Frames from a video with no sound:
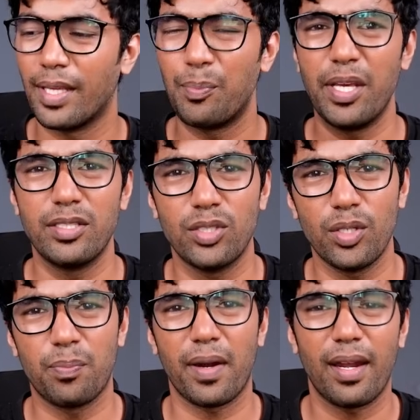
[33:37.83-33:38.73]
eppadi
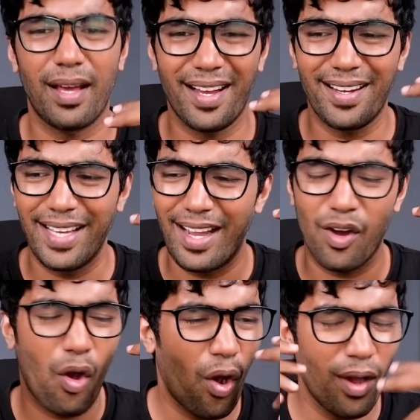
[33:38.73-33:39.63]
execute pannalam,
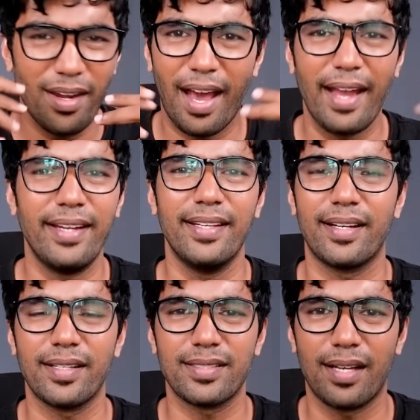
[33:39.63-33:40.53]
all
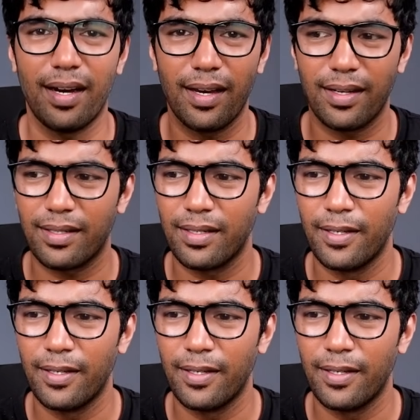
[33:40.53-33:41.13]
ideas are